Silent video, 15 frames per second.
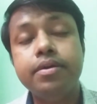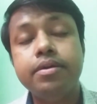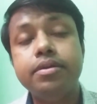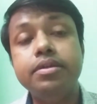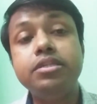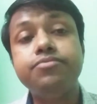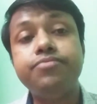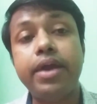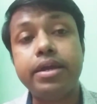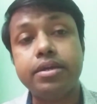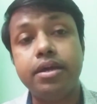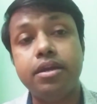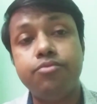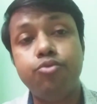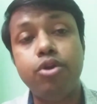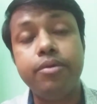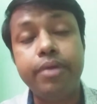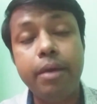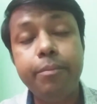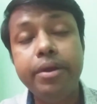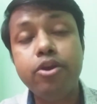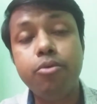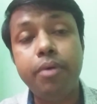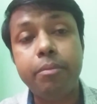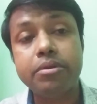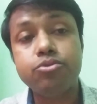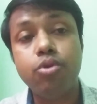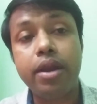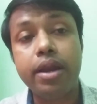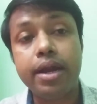risk factor for development of
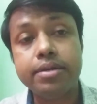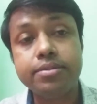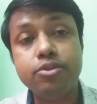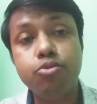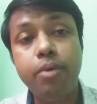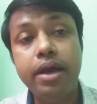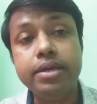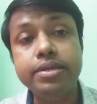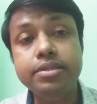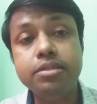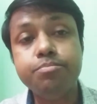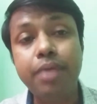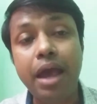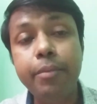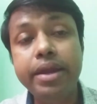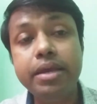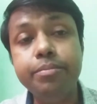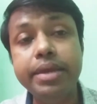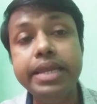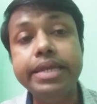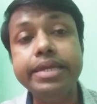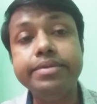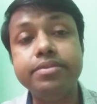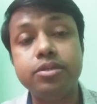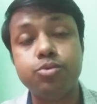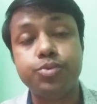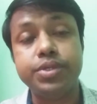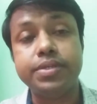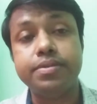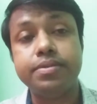hepatocellular carcinoma is primary biliary
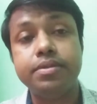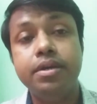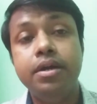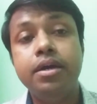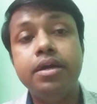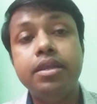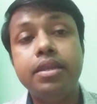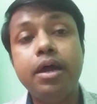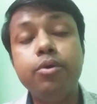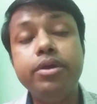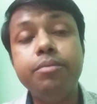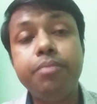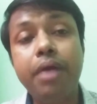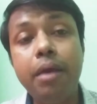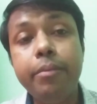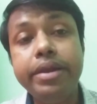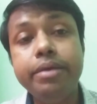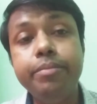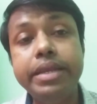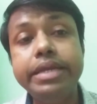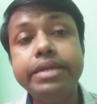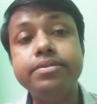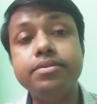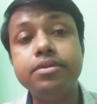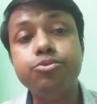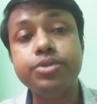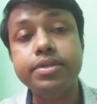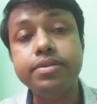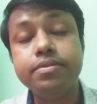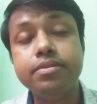cirrhosis. Now, in primary biliary
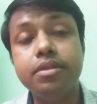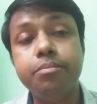cirrhosis,